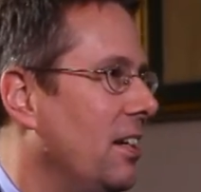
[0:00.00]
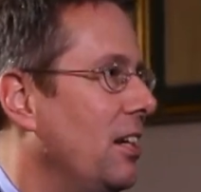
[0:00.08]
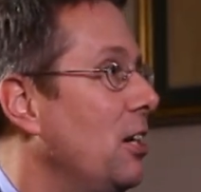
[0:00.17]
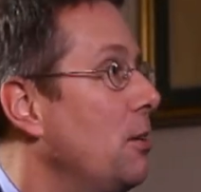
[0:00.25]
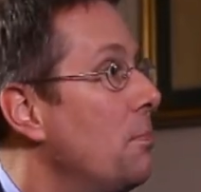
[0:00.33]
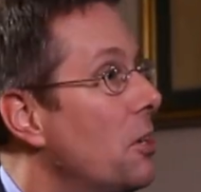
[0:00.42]

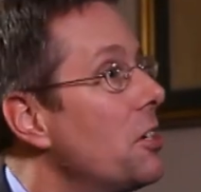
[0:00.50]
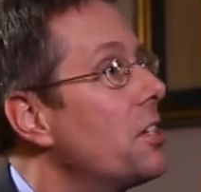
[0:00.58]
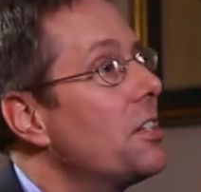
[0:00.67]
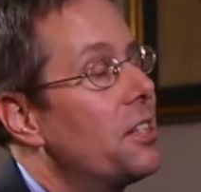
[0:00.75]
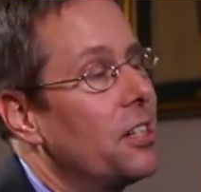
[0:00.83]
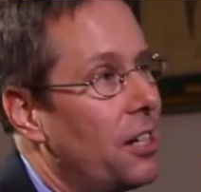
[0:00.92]

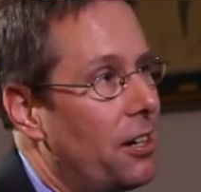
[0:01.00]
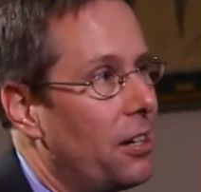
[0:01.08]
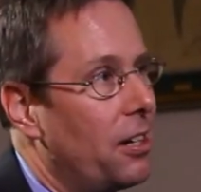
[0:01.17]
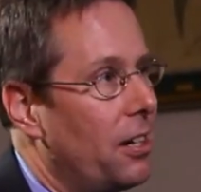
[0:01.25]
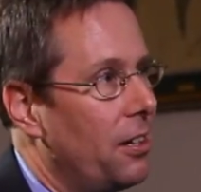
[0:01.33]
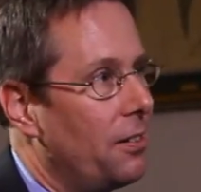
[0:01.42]
Emergency
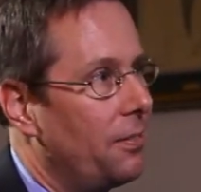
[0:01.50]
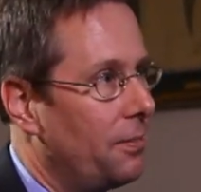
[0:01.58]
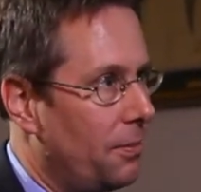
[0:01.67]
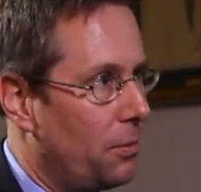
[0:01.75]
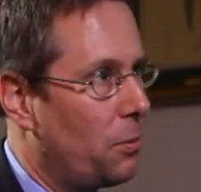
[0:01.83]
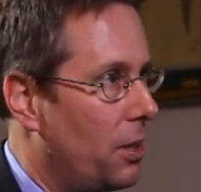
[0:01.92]
charity
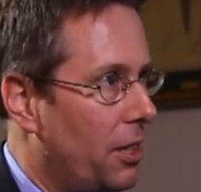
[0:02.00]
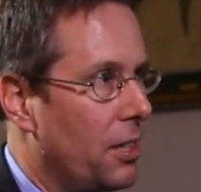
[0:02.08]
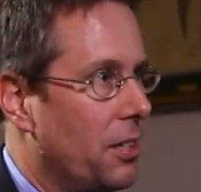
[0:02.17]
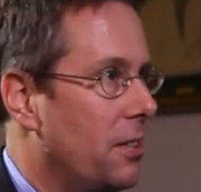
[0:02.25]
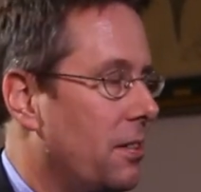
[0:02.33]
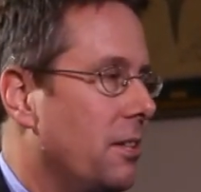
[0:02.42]
work
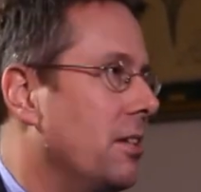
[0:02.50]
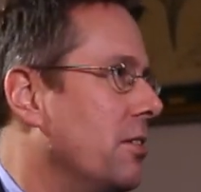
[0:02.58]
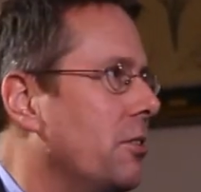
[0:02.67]
is